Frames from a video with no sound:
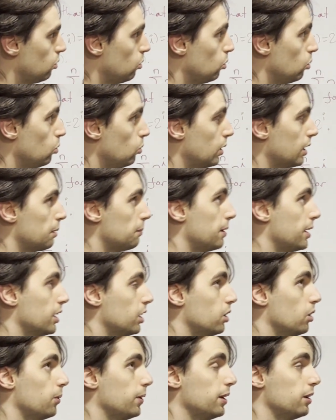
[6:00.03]
What am I
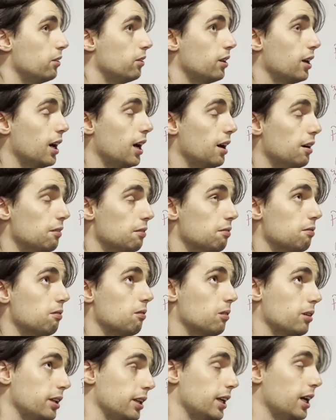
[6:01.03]
going to have
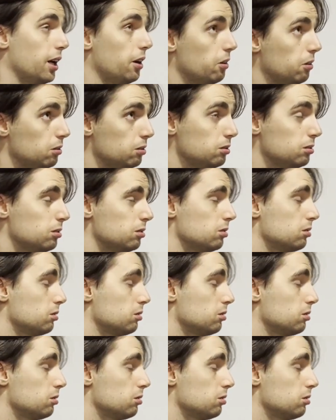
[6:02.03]
for the others?